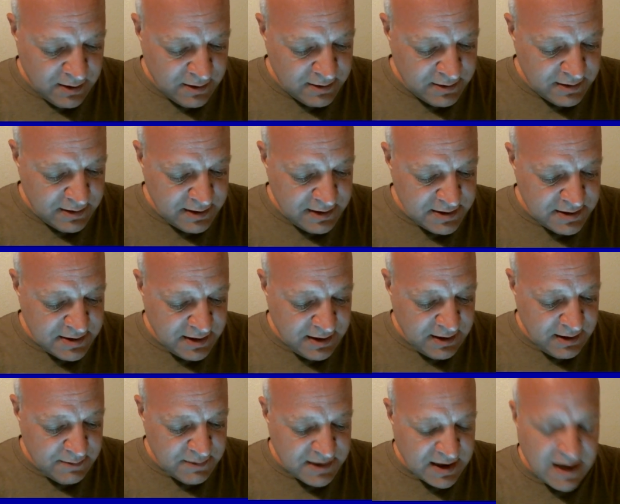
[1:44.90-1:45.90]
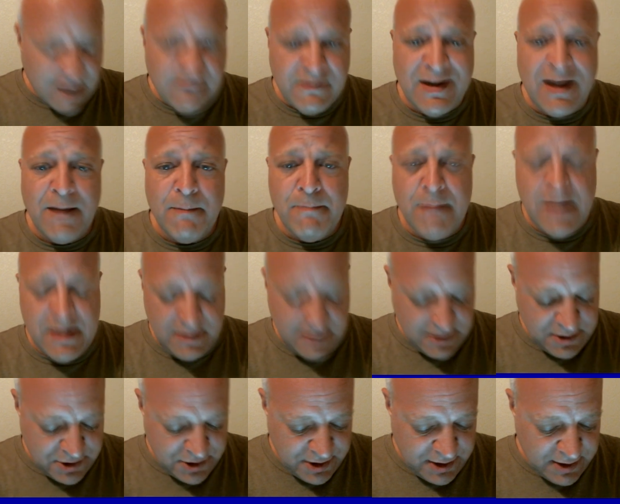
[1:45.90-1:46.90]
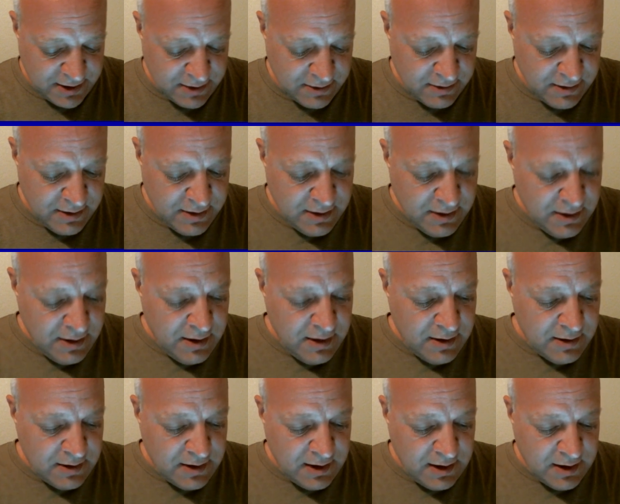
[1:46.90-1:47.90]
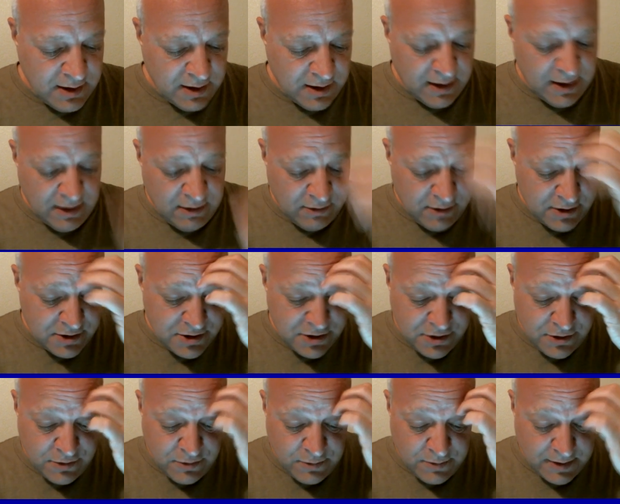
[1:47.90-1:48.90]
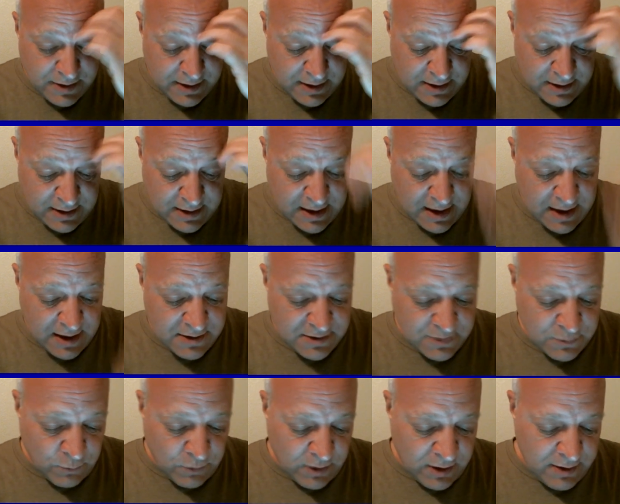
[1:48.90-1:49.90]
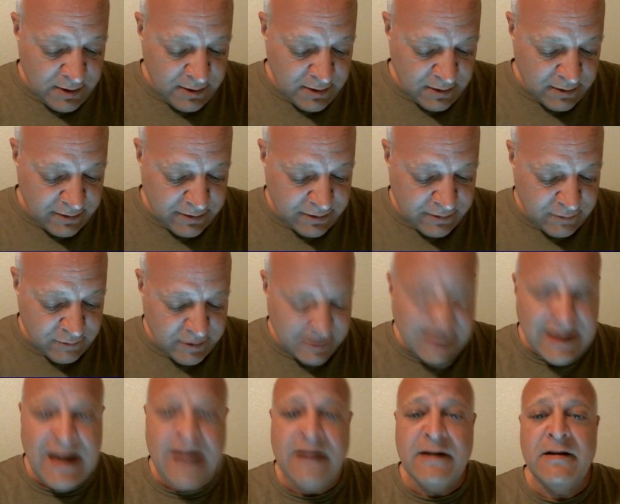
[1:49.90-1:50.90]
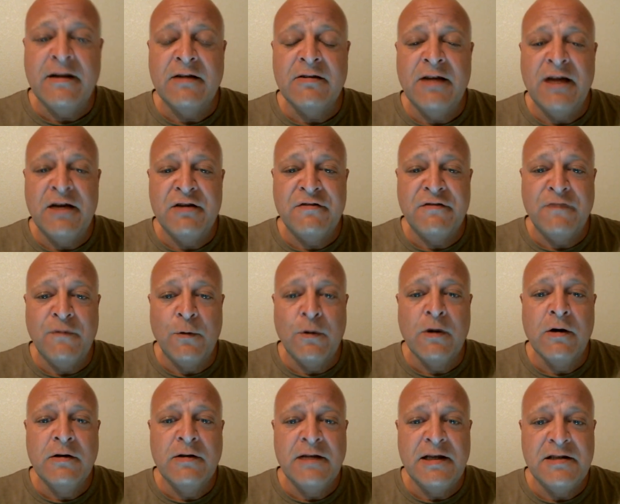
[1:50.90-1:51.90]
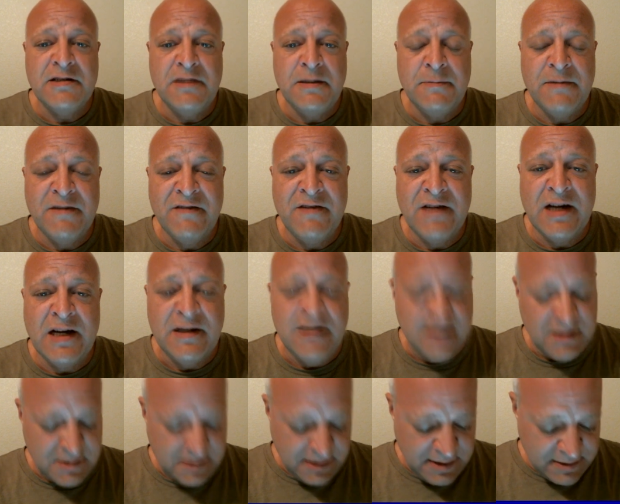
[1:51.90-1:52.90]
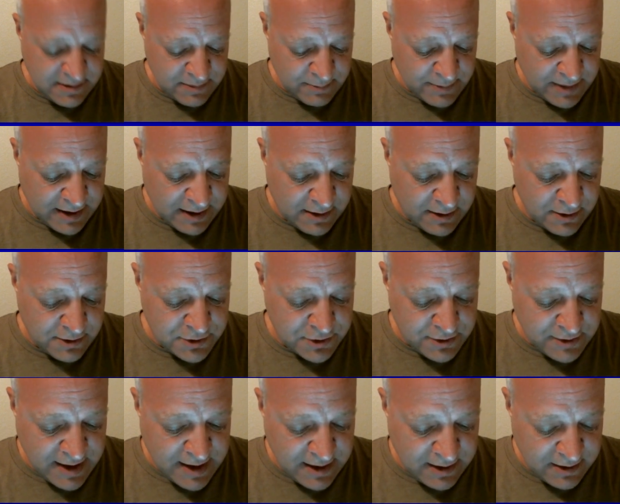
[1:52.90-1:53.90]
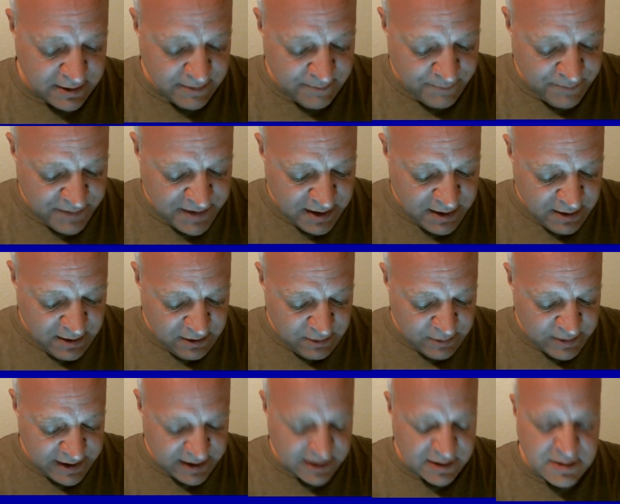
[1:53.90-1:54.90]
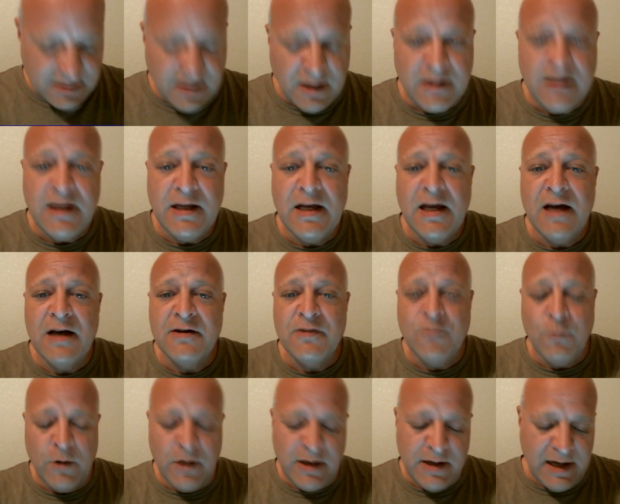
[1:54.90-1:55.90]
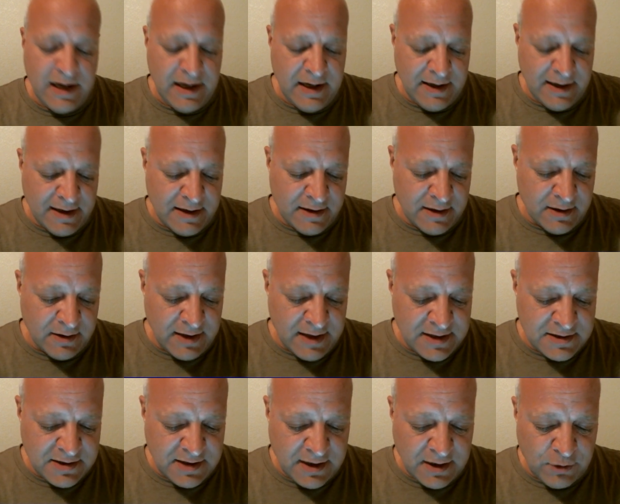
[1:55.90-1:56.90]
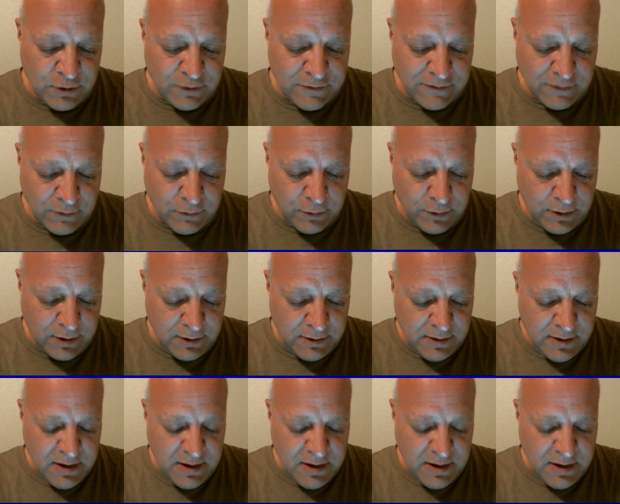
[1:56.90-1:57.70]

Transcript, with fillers: These teams have not met this year. The LSU, it has won 3 out of the last 4. They seem to have gotten their season back on track, where Kentucky has won 8 out of the last 10 overall.